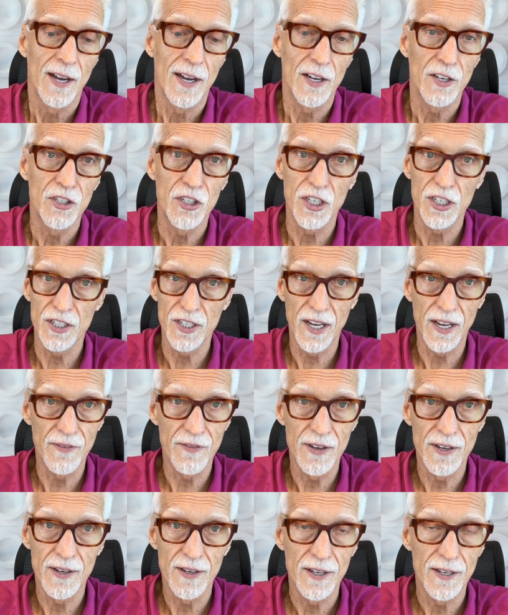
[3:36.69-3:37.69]
Uh, she's
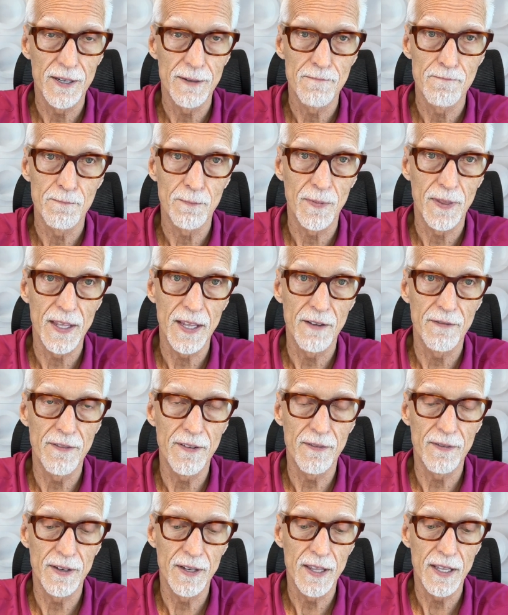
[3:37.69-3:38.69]
given uh, the,
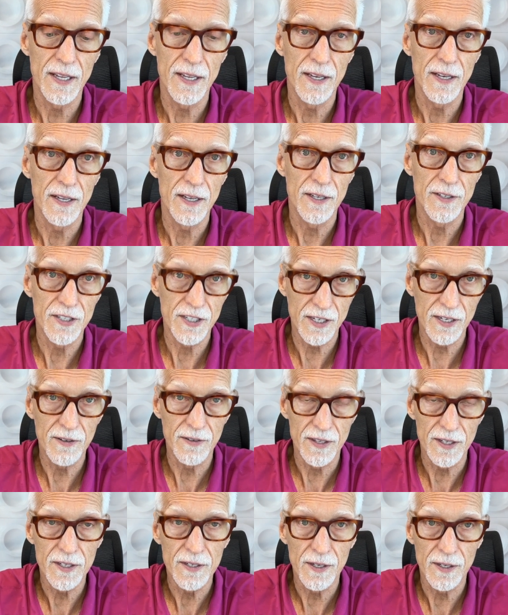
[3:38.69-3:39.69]
the, uh,
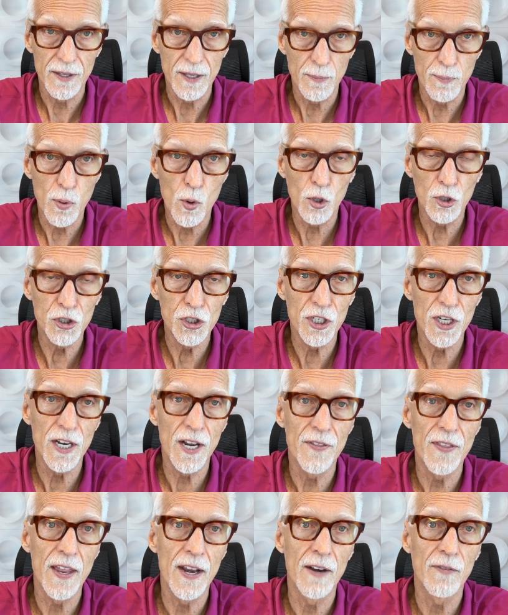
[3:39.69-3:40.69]
the, the,
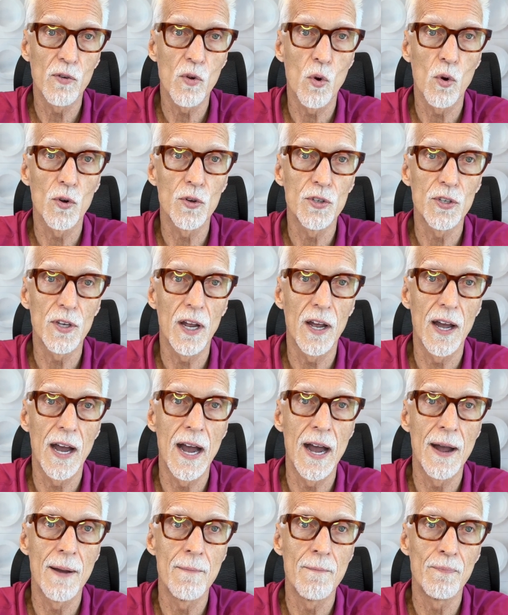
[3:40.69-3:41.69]
portion, and then of course
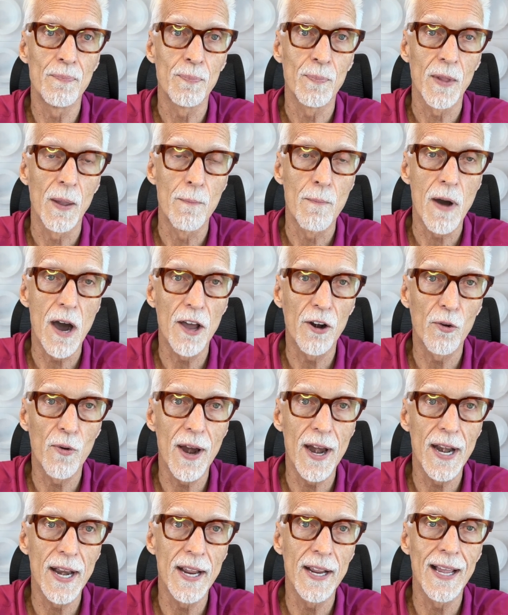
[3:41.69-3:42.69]
I'm
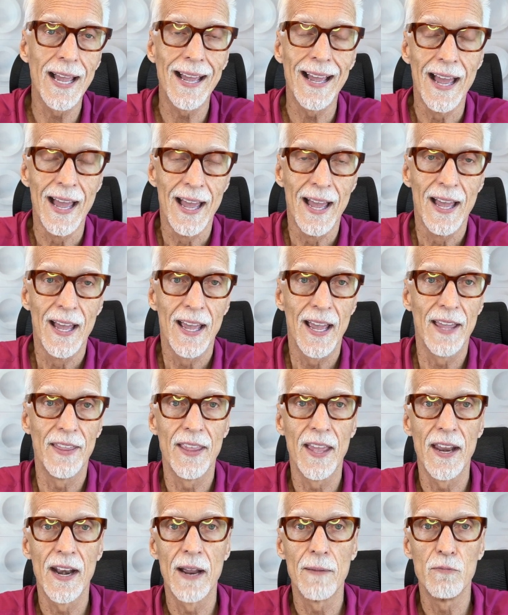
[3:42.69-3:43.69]
moderating,
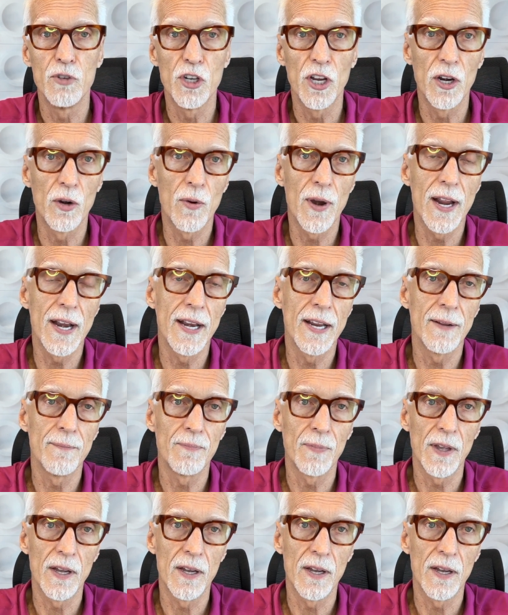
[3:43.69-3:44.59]
and then I'm generating